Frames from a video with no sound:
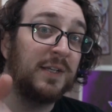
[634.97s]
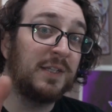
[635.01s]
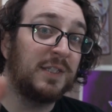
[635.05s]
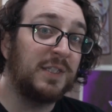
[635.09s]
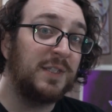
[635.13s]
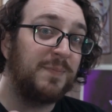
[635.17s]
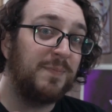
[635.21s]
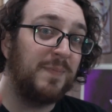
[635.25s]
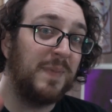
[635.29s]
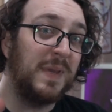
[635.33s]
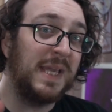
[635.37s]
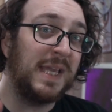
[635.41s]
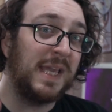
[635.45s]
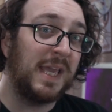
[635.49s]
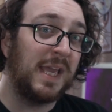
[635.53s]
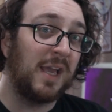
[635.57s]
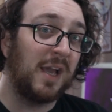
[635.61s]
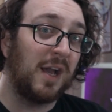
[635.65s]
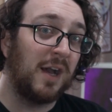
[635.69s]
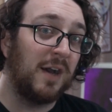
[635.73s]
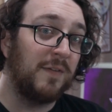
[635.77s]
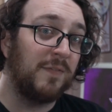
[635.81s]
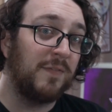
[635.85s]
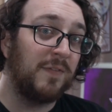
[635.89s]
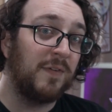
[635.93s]
Speaking
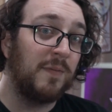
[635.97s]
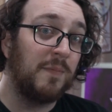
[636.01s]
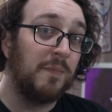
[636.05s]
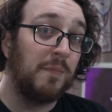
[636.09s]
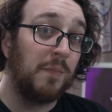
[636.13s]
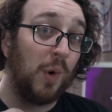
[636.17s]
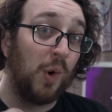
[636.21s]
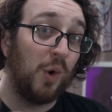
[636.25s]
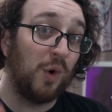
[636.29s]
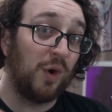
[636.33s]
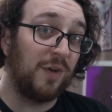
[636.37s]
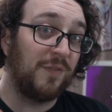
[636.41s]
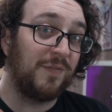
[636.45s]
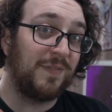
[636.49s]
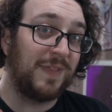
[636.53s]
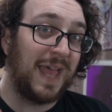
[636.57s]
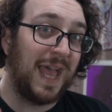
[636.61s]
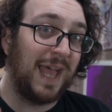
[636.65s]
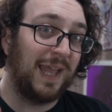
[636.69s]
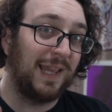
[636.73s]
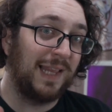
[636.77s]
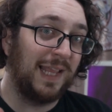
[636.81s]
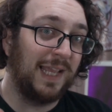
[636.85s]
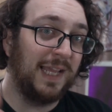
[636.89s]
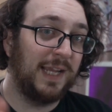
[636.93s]
of more of
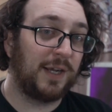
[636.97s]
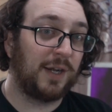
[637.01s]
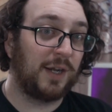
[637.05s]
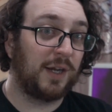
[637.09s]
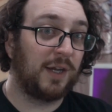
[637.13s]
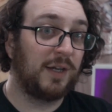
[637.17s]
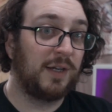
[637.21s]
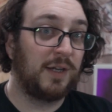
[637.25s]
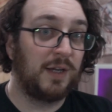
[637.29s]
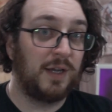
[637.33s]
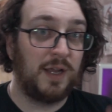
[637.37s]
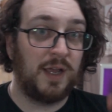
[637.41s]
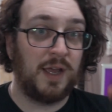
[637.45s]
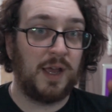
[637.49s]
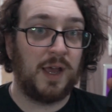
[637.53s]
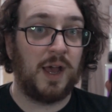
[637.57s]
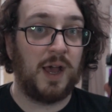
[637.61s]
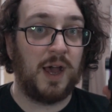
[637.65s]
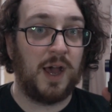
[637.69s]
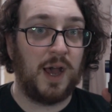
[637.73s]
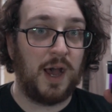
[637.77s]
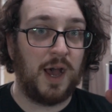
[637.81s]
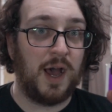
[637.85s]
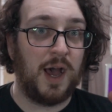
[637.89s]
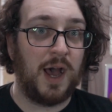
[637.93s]
that later,
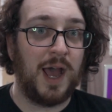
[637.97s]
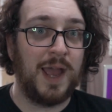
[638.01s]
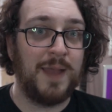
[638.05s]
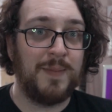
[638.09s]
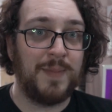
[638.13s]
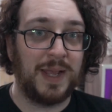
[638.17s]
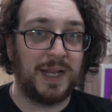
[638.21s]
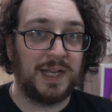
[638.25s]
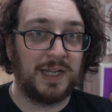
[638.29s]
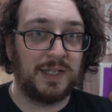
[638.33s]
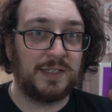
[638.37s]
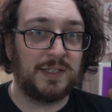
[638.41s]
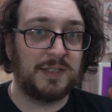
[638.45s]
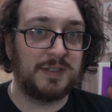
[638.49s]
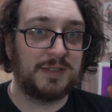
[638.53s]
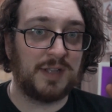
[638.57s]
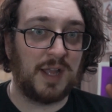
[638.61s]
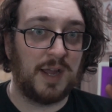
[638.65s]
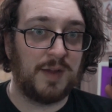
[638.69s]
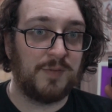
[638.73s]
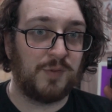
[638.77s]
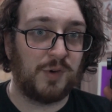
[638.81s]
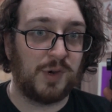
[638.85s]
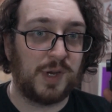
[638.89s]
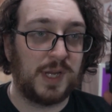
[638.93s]
I made a
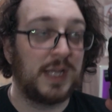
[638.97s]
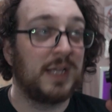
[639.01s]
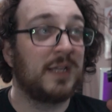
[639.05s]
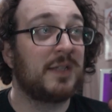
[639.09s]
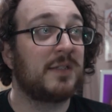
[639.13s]
discovery.